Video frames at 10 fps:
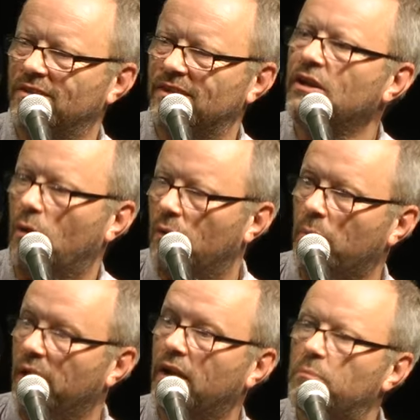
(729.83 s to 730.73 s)
Is
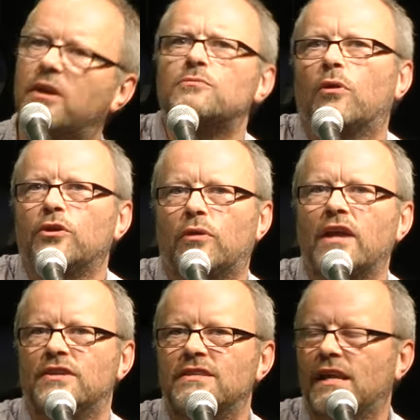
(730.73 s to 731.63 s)
it, because what you're
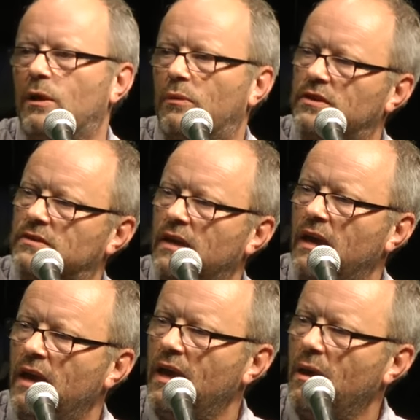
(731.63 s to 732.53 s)
actually dealing with is
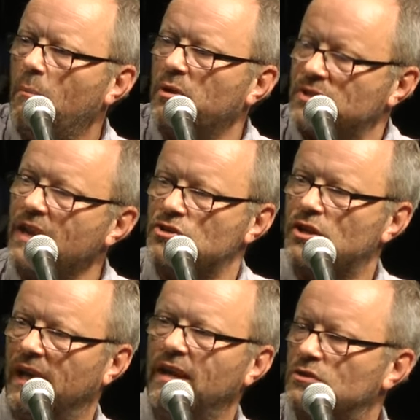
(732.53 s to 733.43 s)

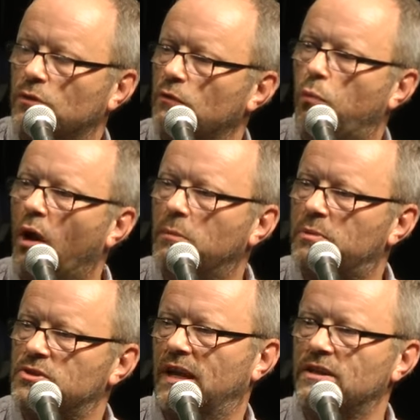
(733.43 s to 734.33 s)
potentially sort of
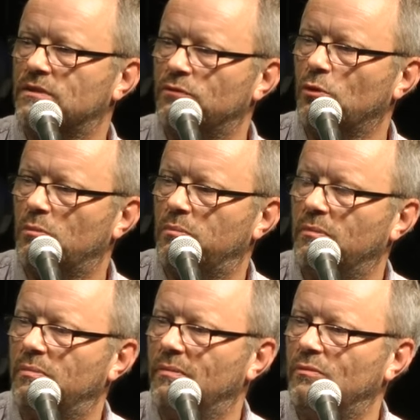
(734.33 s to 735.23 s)
1% of your
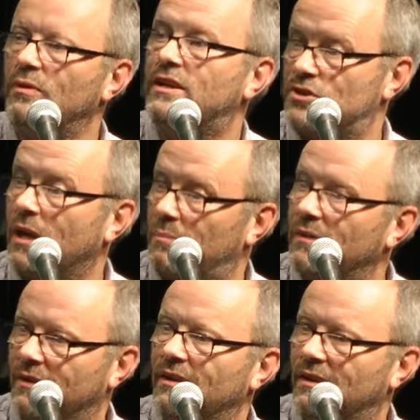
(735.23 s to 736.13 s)
readership
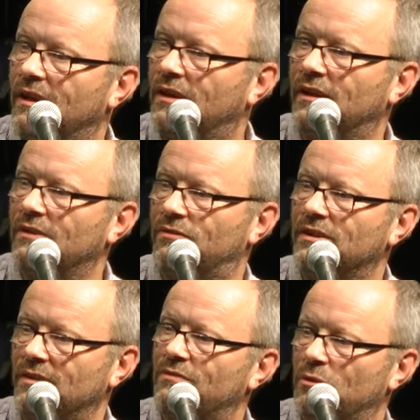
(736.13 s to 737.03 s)

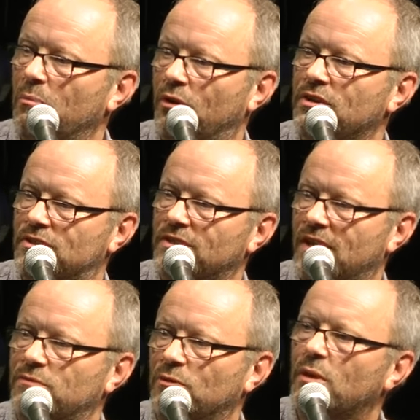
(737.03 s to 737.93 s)
if the book is
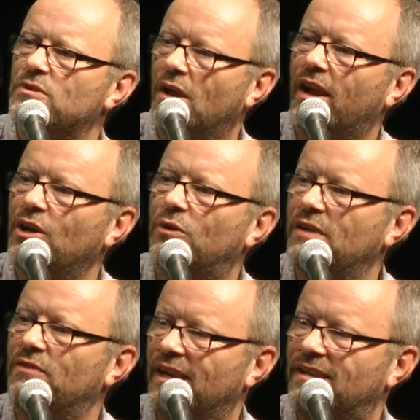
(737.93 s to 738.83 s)
successful. So it's not like
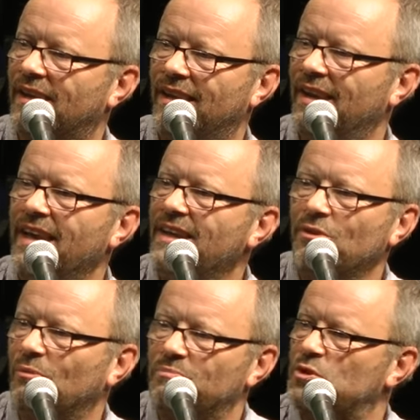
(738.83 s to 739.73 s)

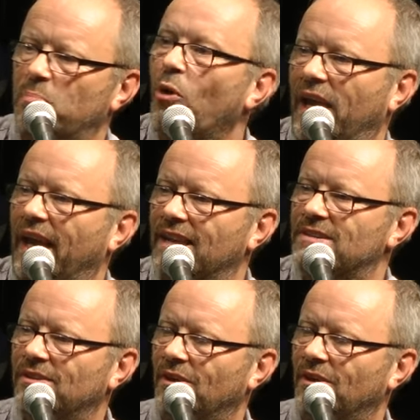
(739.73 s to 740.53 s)
you're spoiling it.